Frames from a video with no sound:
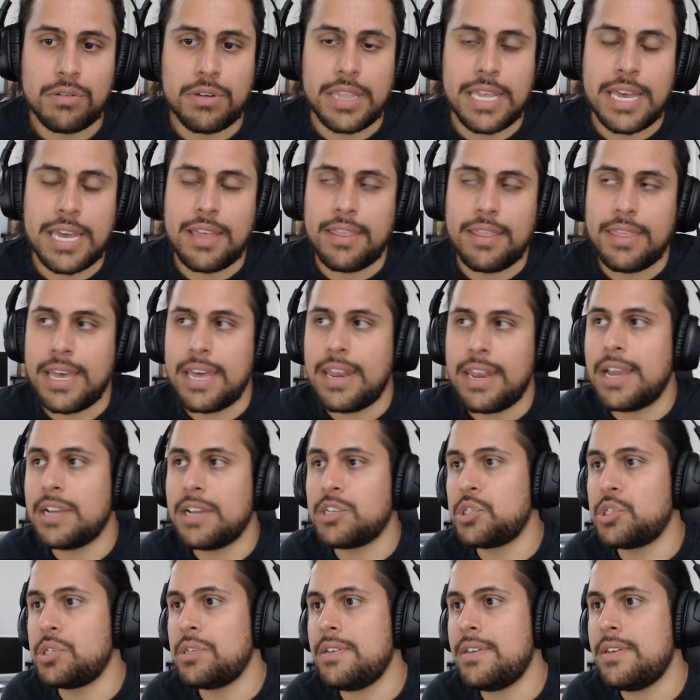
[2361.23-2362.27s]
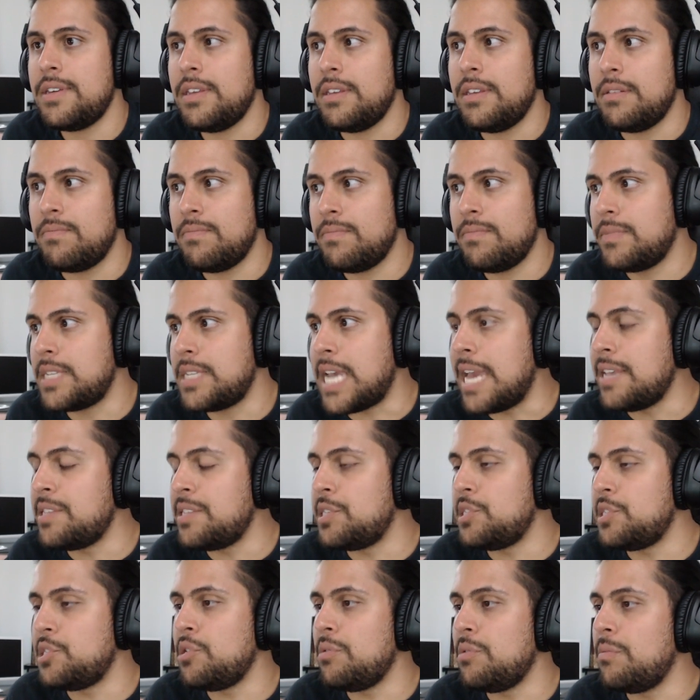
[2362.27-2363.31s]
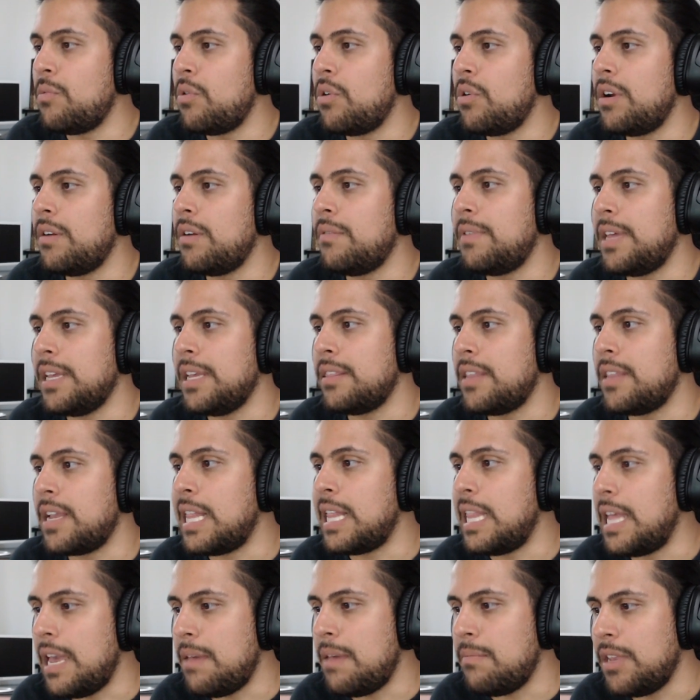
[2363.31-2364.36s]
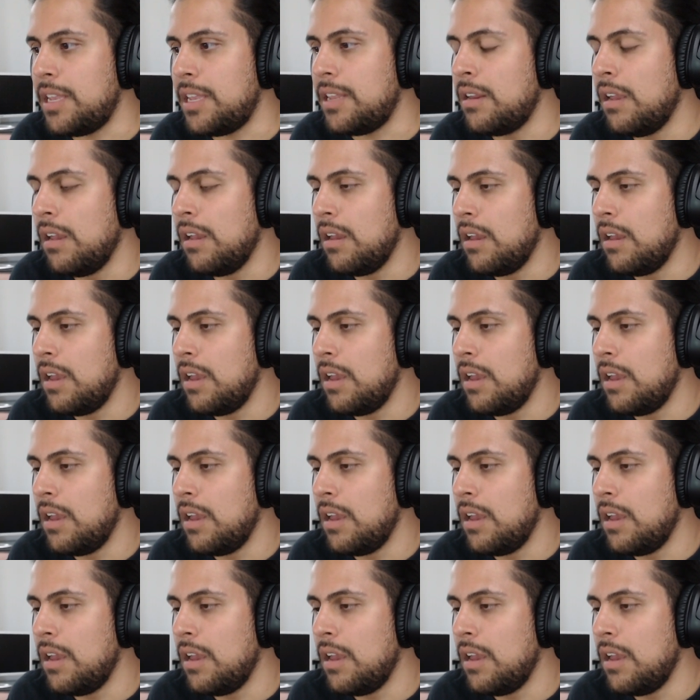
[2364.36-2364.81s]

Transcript: and that that actually ties into more of like the climate